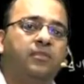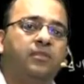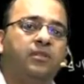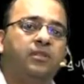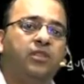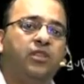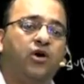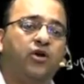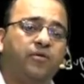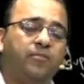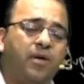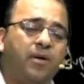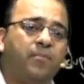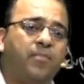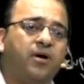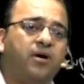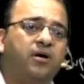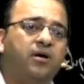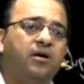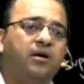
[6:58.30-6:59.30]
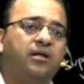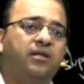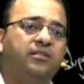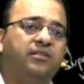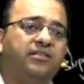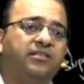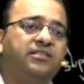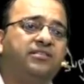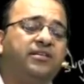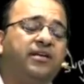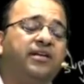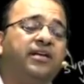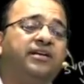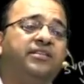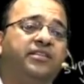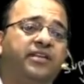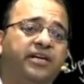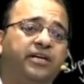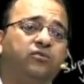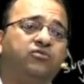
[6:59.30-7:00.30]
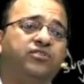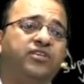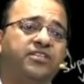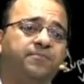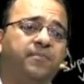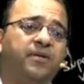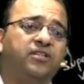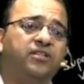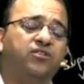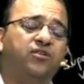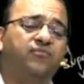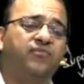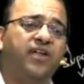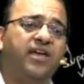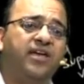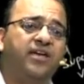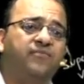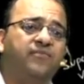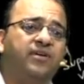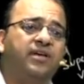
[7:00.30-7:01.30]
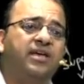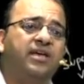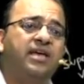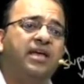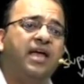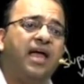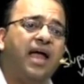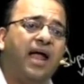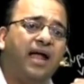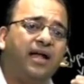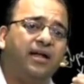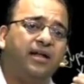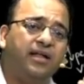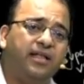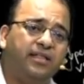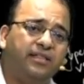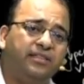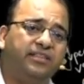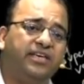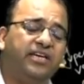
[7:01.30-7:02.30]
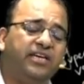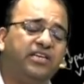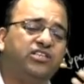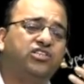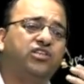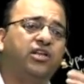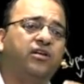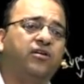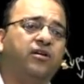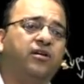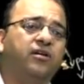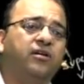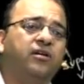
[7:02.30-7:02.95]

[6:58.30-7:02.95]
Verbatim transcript: Now remember, this is done at 3 to 6 months of life and these children,